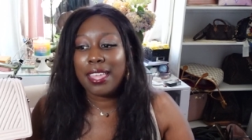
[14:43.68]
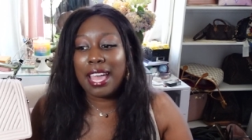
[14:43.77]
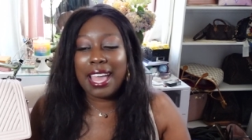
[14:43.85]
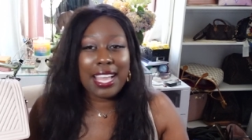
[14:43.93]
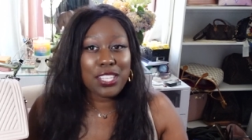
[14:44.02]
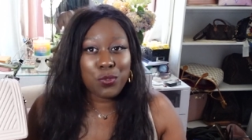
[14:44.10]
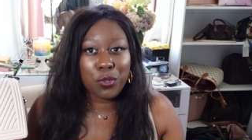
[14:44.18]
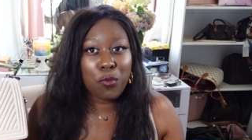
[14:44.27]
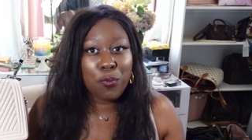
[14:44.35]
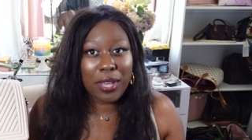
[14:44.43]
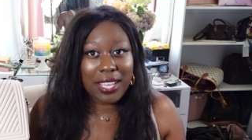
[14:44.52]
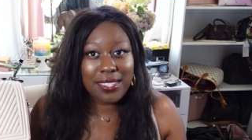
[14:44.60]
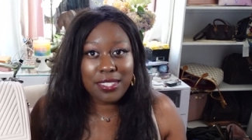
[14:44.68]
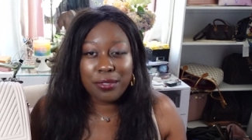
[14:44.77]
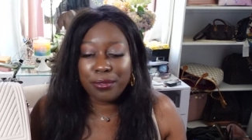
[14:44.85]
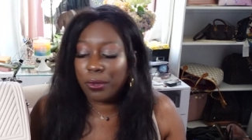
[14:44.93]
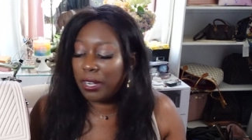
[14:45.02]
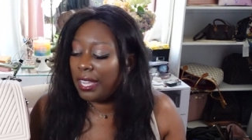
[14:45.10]
as robust
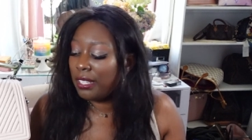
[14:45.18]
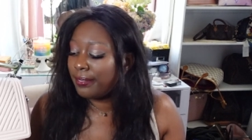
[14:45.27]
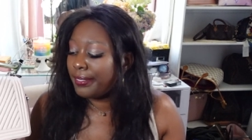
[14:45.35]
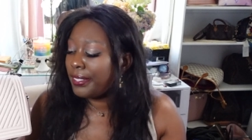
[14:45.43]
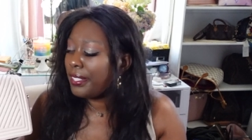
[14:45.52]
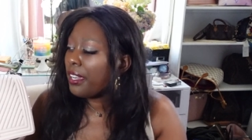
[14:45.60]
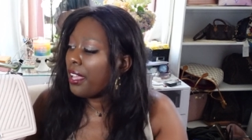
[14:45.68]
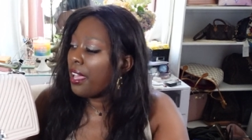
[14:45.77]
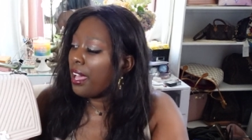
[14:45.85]
forever.